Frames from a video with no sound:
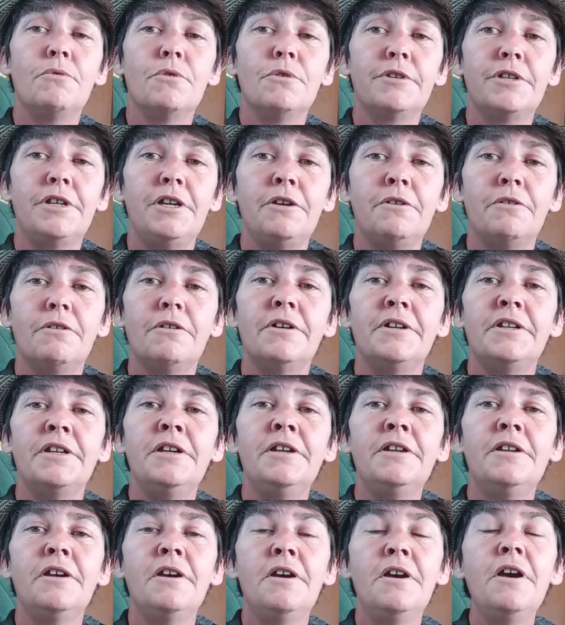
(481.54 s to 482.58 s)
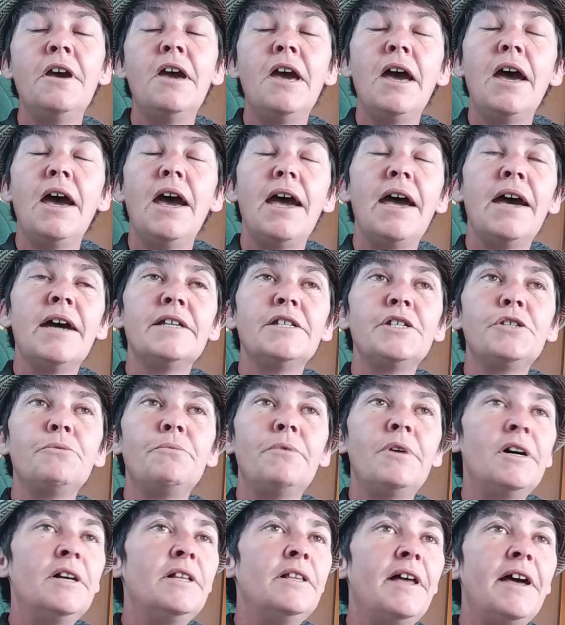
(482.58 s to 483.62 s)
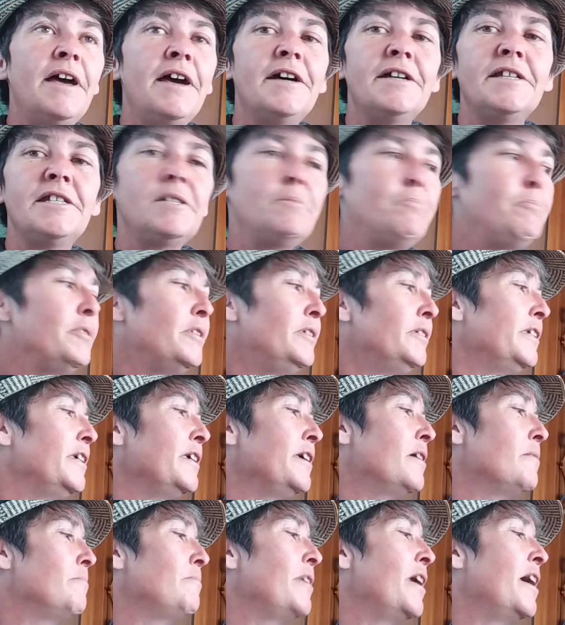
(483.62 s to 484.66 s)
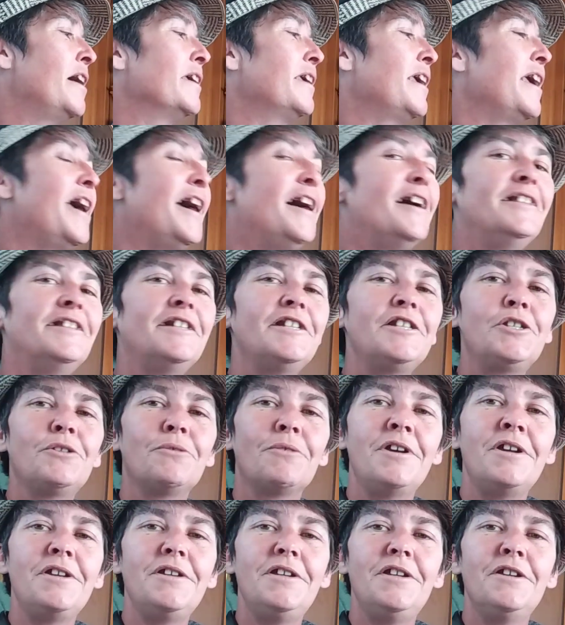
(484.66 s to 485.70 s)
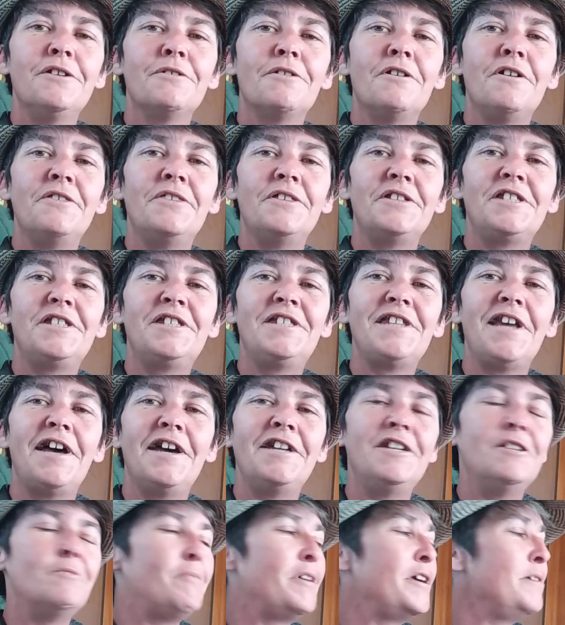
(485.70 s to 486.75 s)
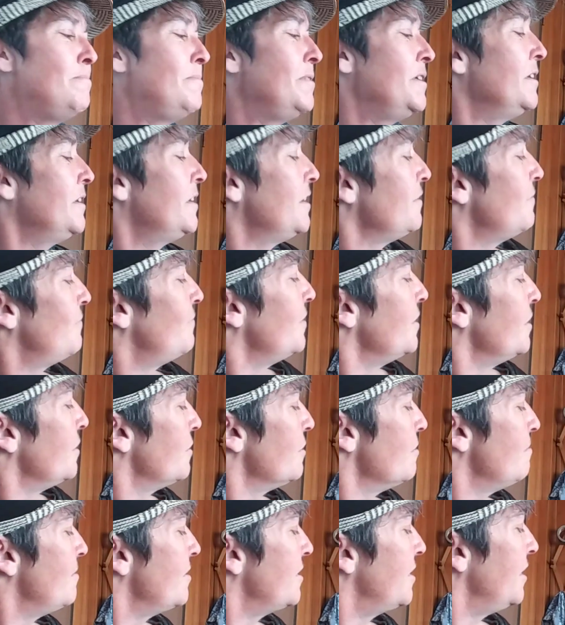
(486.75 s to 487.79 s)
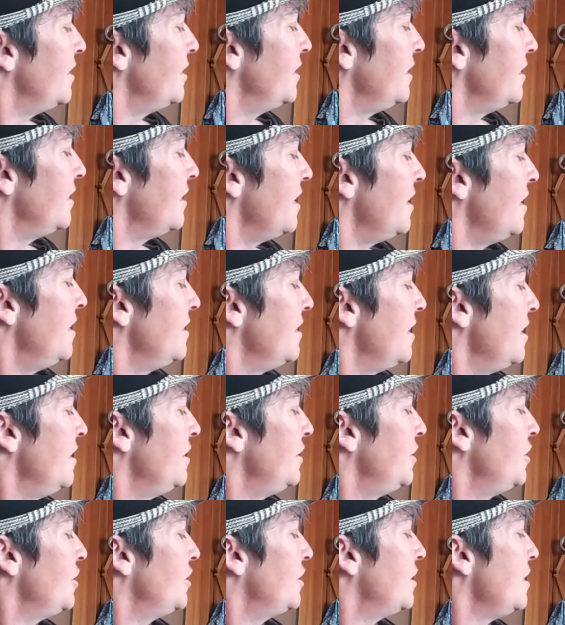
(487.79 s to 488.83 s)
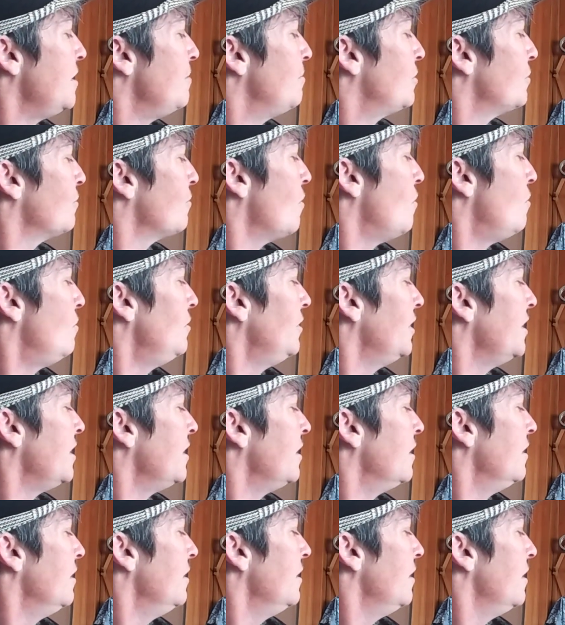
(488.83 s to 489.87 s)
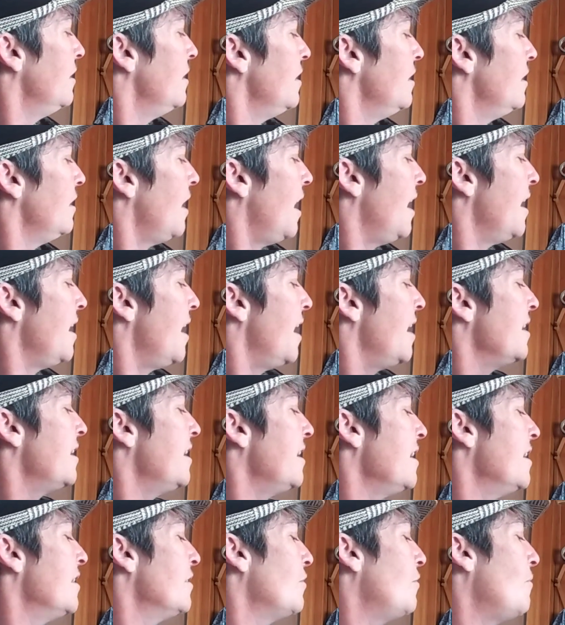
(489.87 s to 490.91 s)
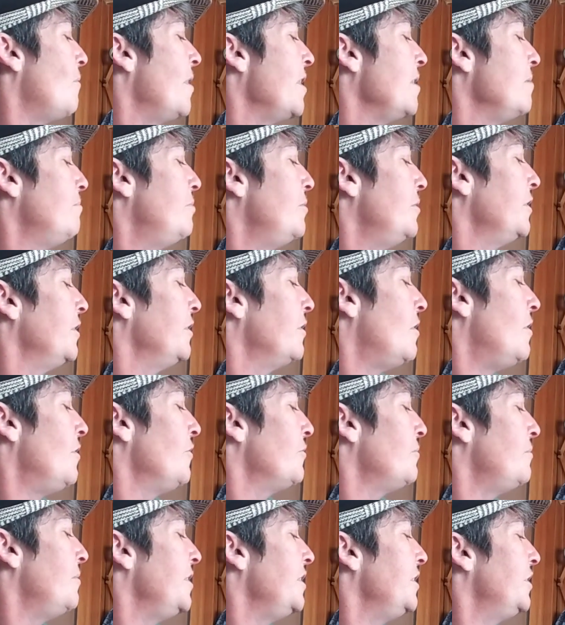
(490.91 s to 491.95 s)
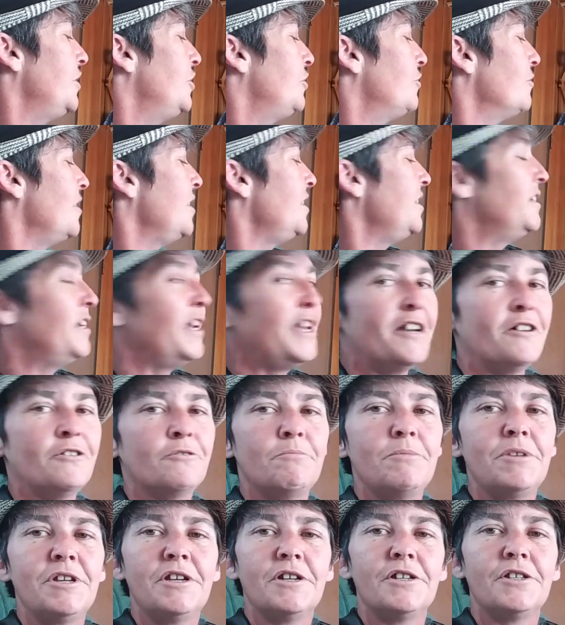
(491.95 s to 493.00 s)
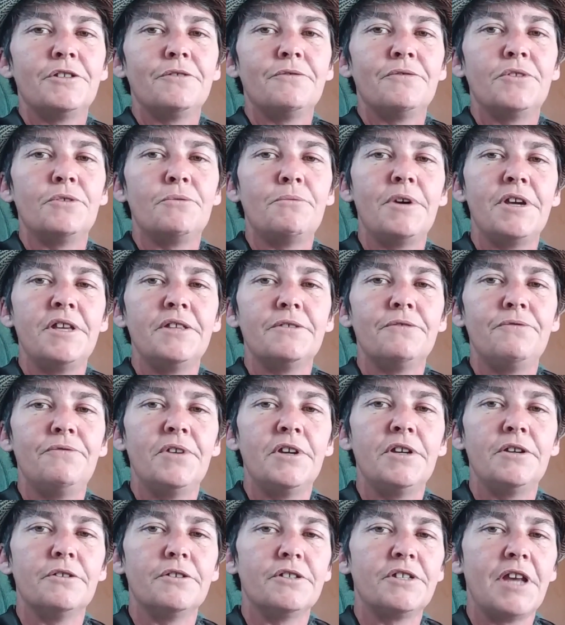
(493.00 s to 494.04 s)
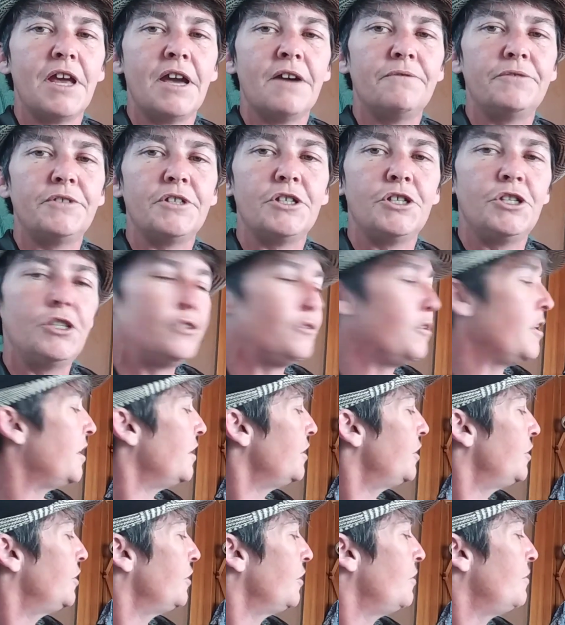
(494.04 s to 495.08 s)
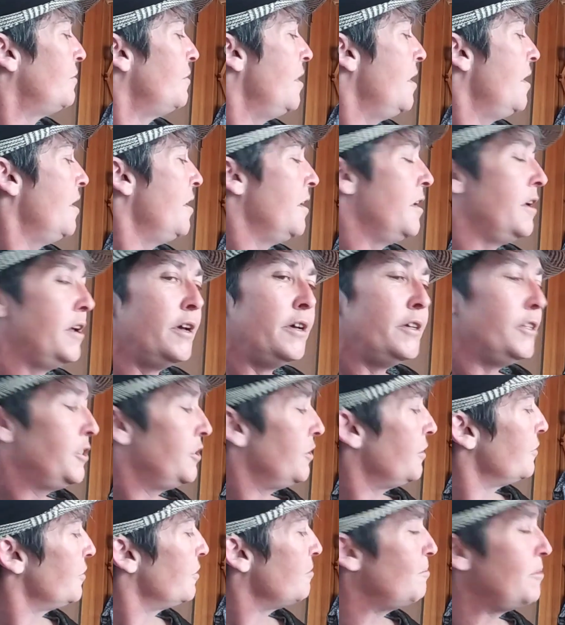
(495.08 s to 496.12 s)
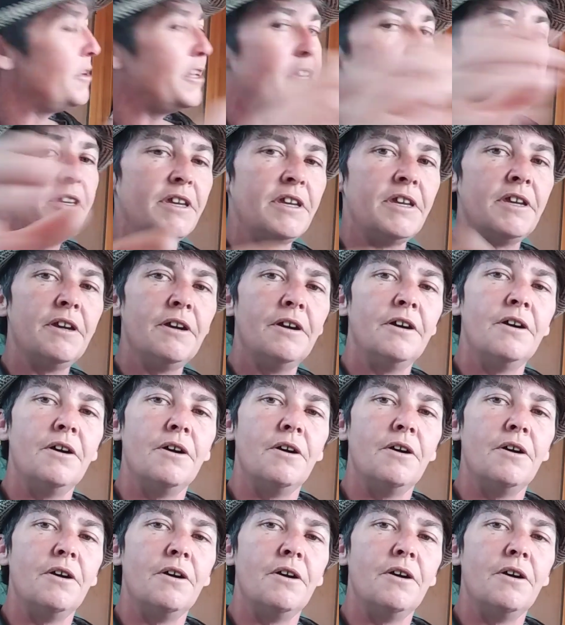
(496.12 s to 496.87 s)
working on it, as well as building up that callus right here on the side of my pinky finger, because it just keeps rolling. I can't quite put it all the way straight down because of the way the fingers have to stretch, so the pinky